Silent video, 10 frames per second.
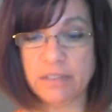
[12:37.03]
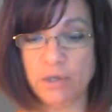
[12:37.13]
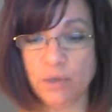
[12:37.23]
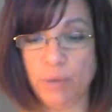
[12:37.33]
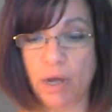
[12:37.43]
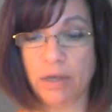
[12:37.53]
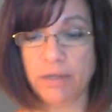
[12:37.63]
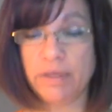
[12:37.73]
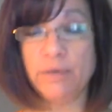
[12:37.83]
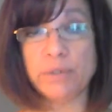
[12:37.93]
nearby,
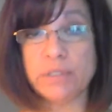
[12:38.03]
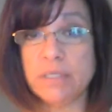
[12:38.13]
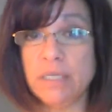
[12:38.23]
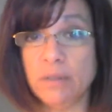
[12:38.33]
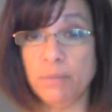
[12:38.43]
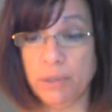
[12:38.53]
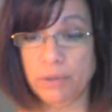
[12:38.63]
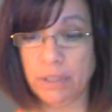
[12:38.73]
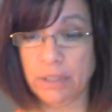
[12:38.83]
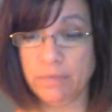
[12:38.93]
they will see the
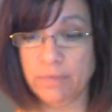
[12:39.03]
building.